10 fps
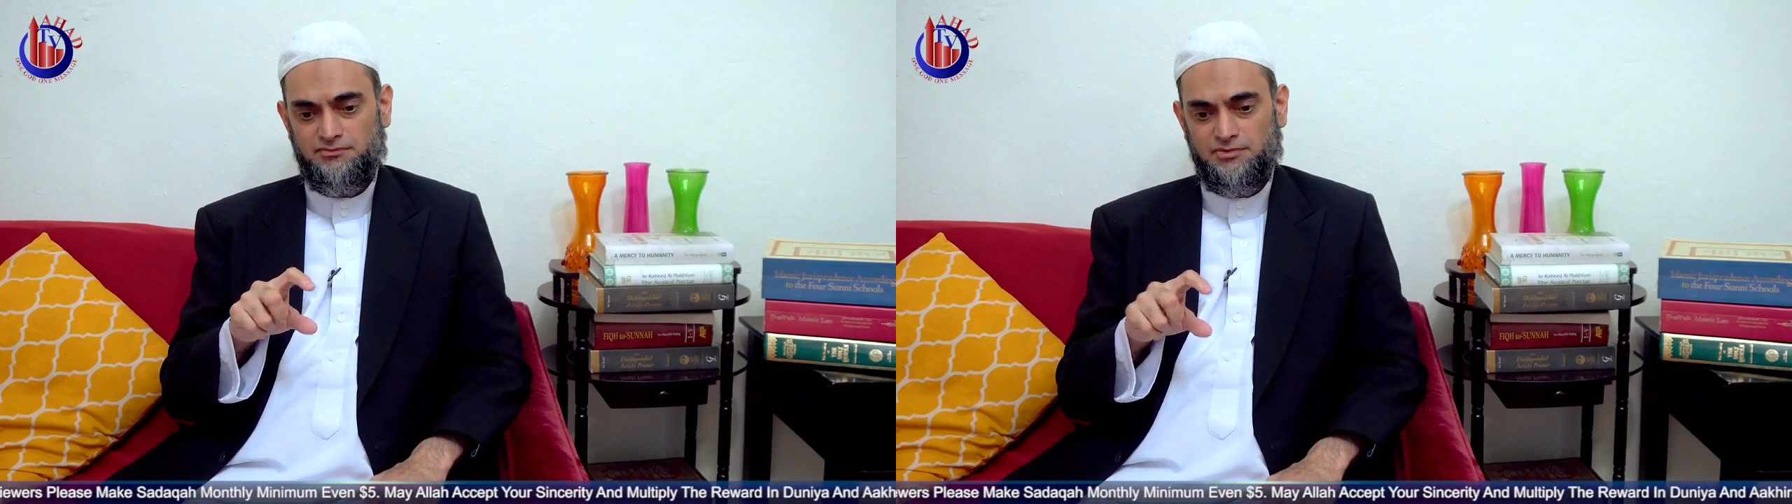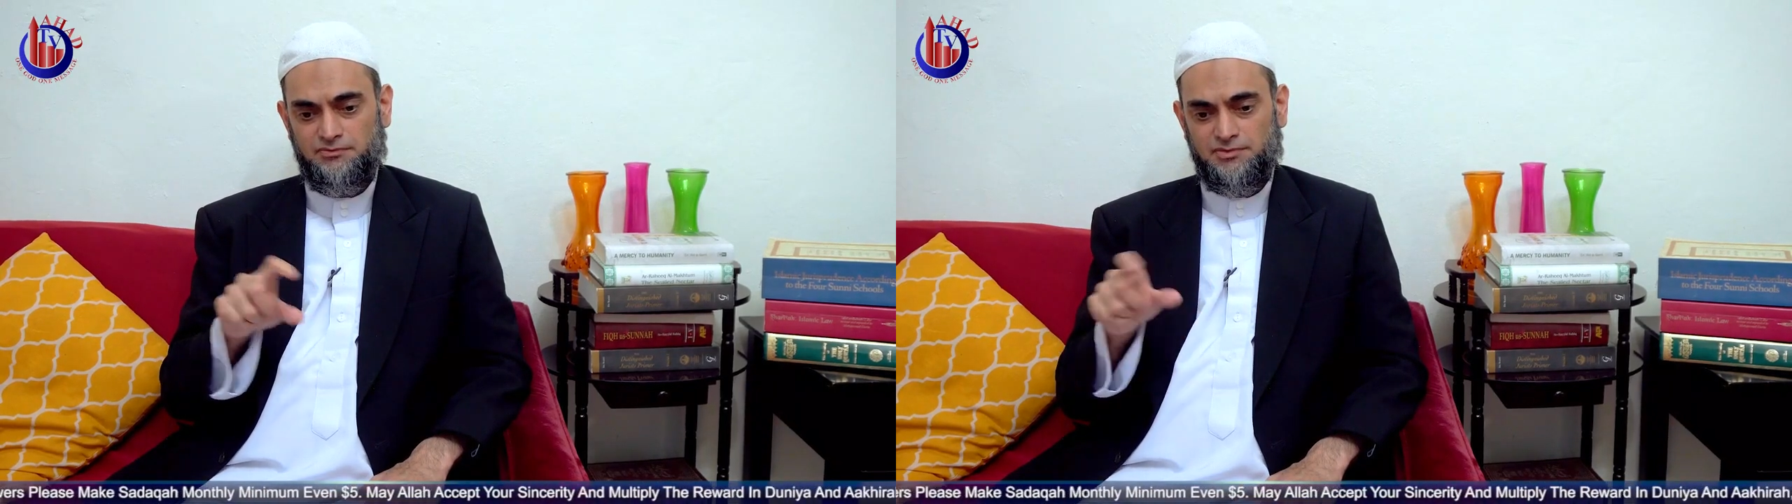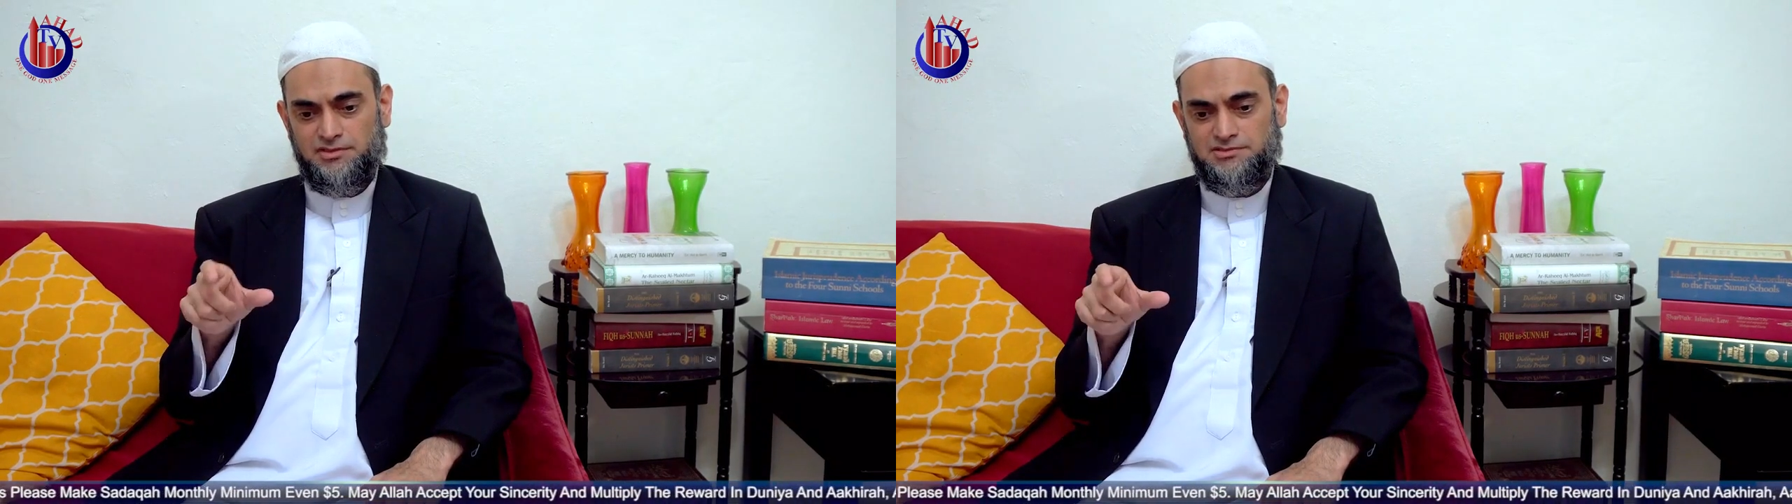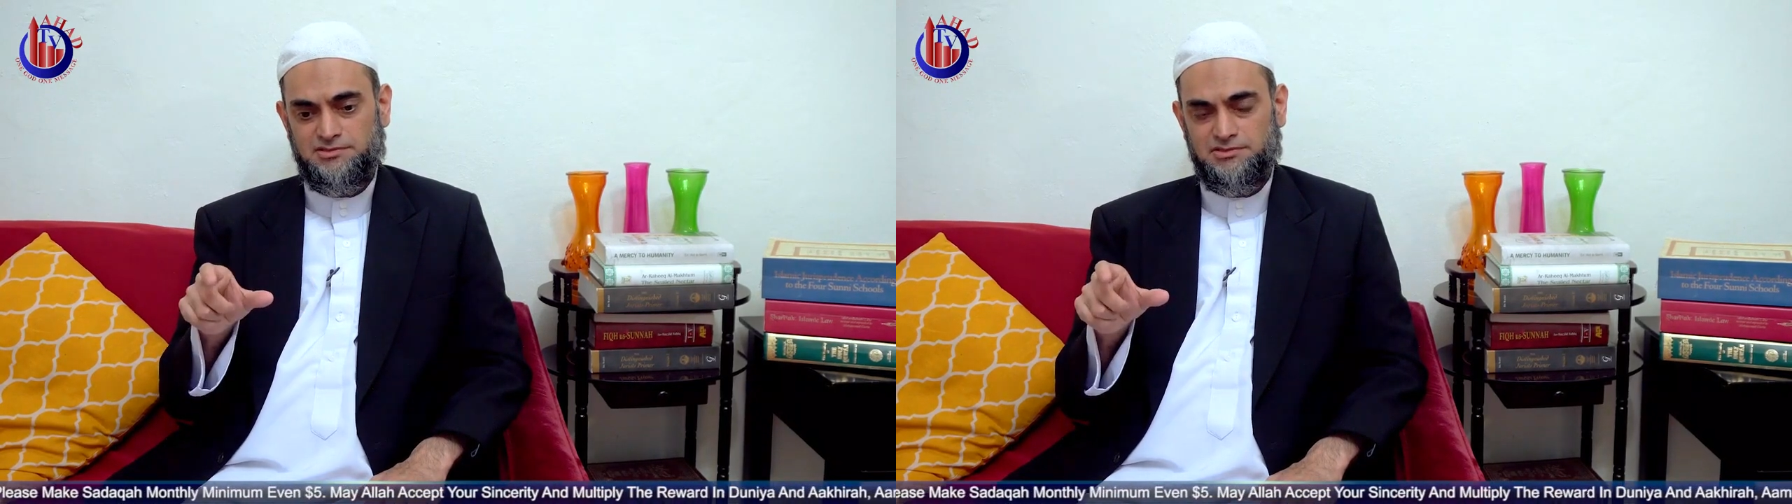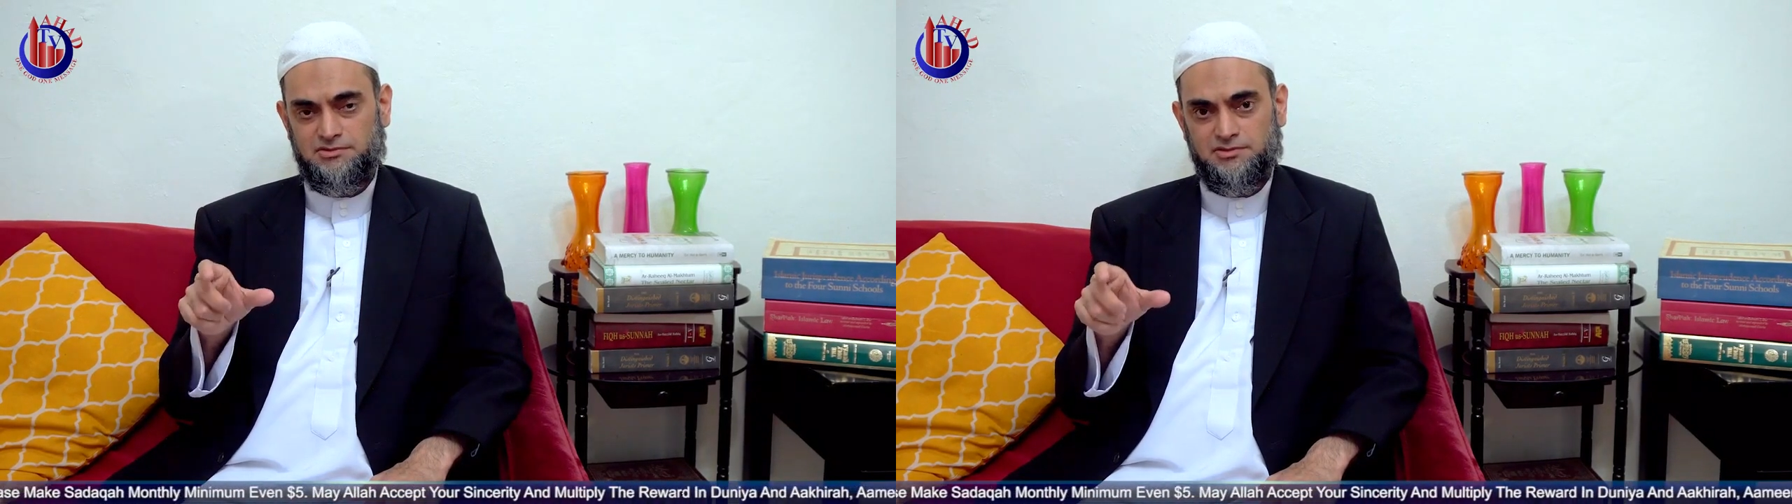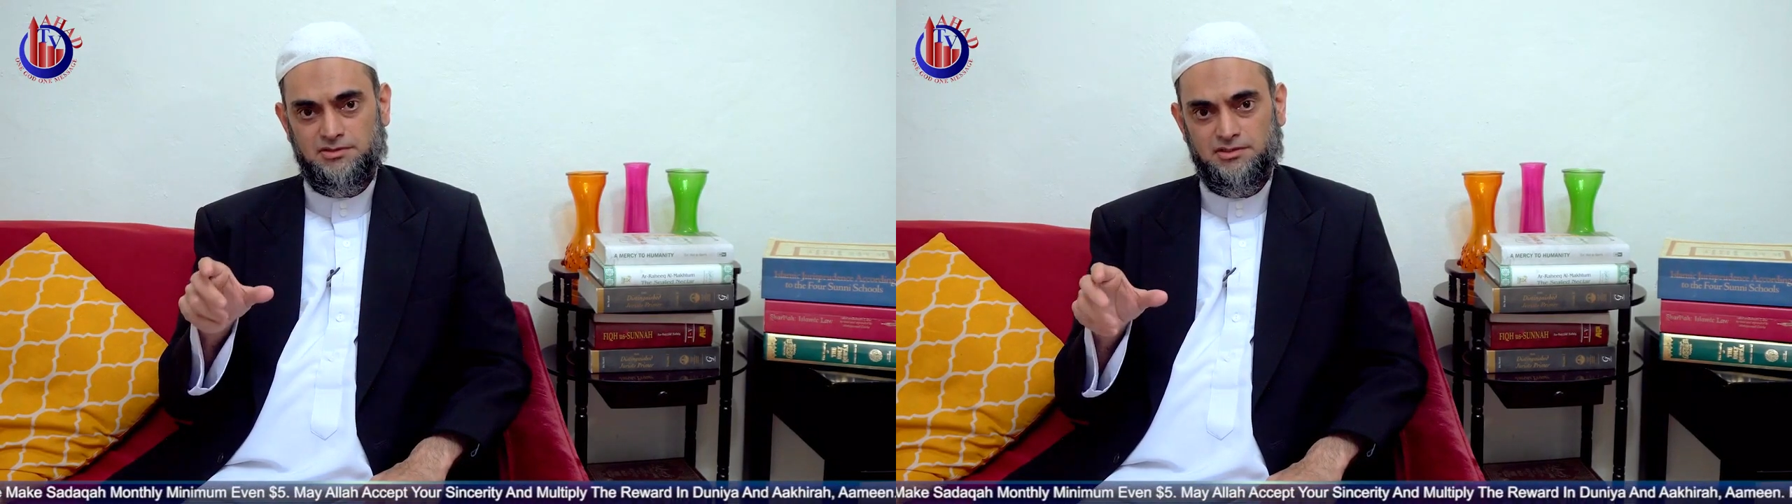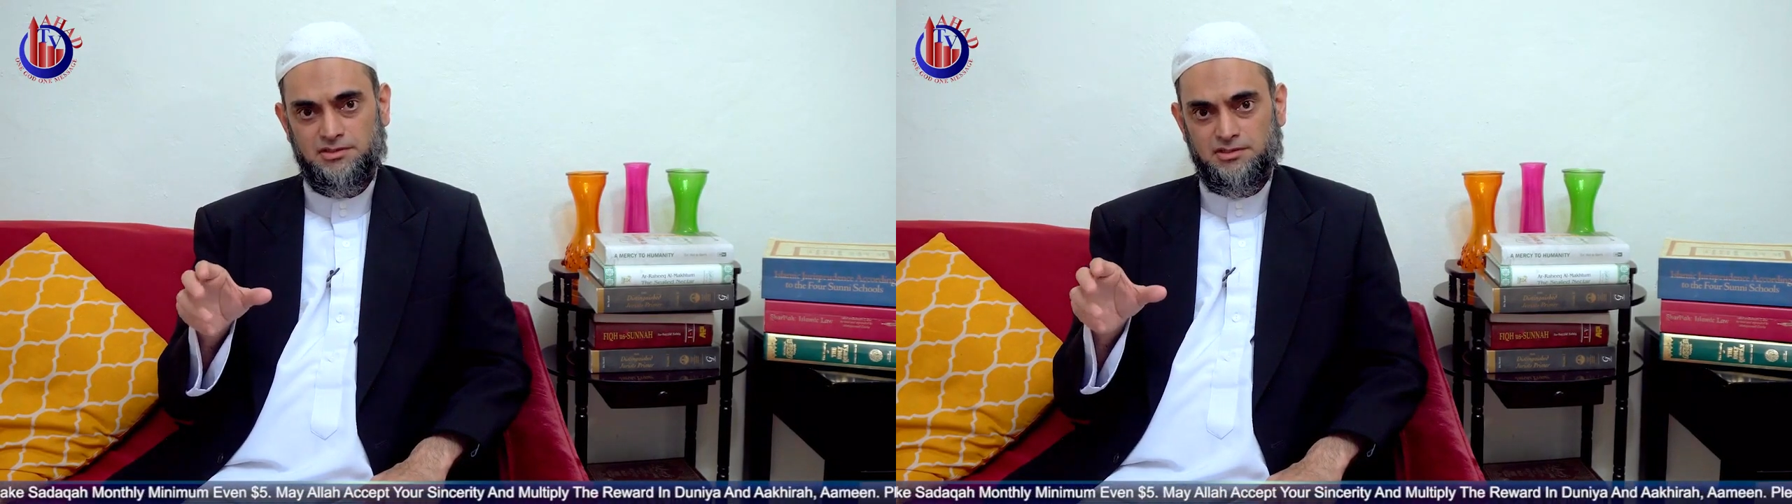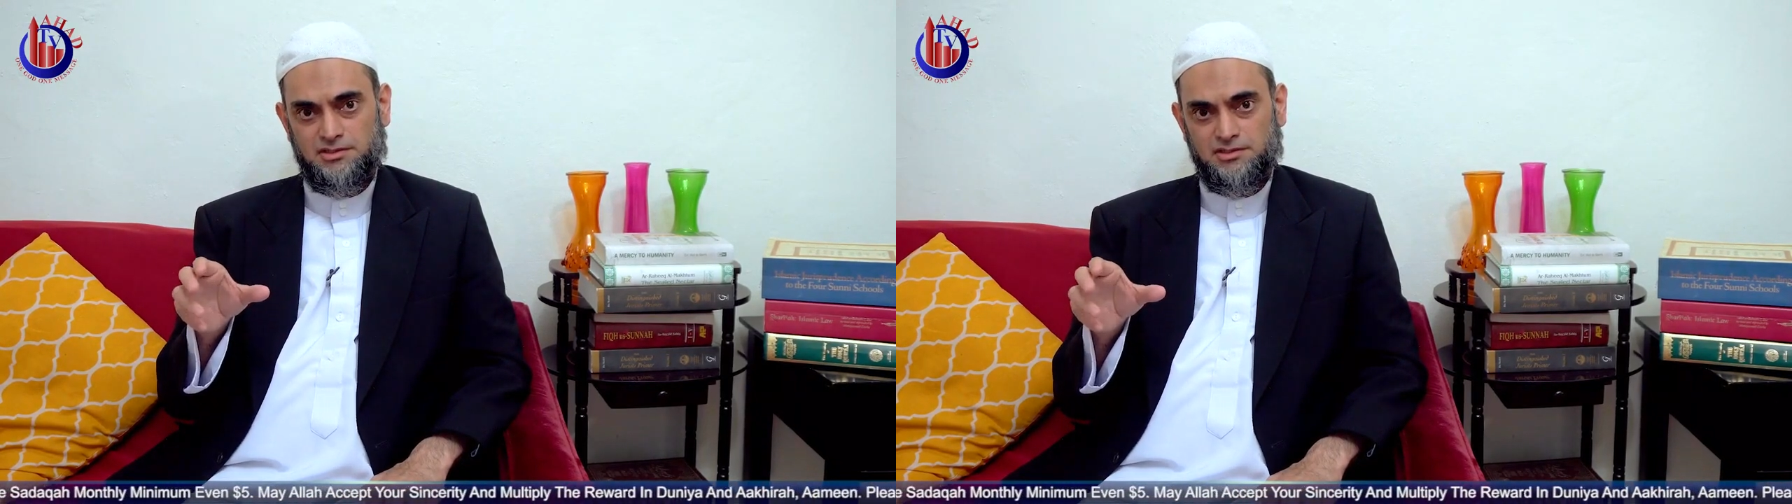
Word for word: fulfills your